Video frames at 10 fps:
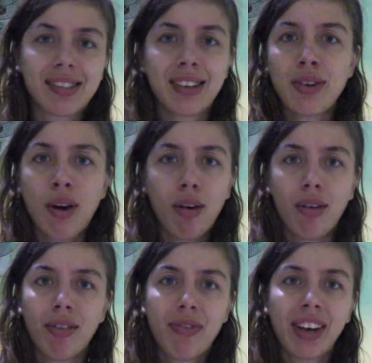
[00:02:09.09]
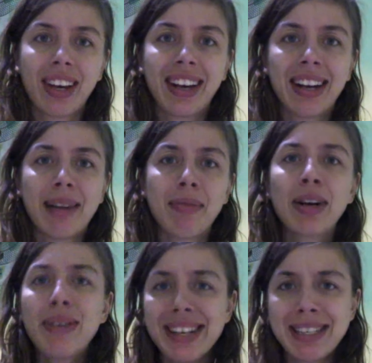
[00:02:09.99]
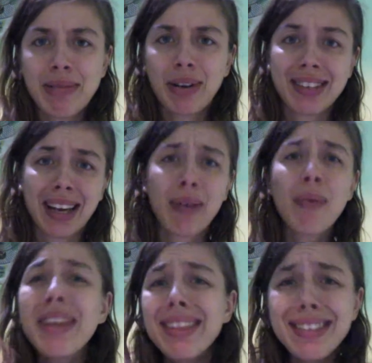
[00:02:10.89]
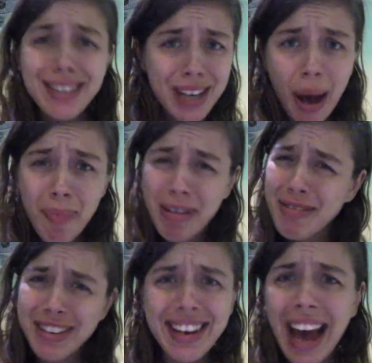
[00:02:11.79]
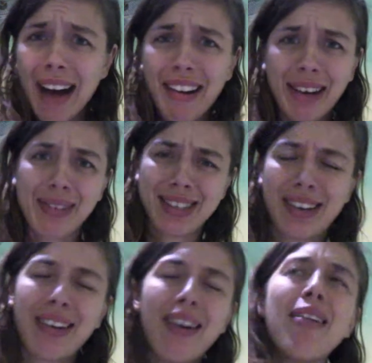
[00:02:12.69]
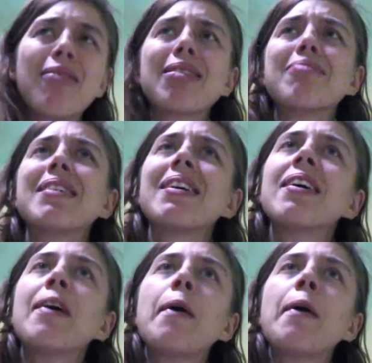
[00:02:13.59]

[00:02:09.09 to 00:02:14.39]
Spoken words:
you know, thinking that I'm crazy because I quit this job even now. Like, what's going on with me?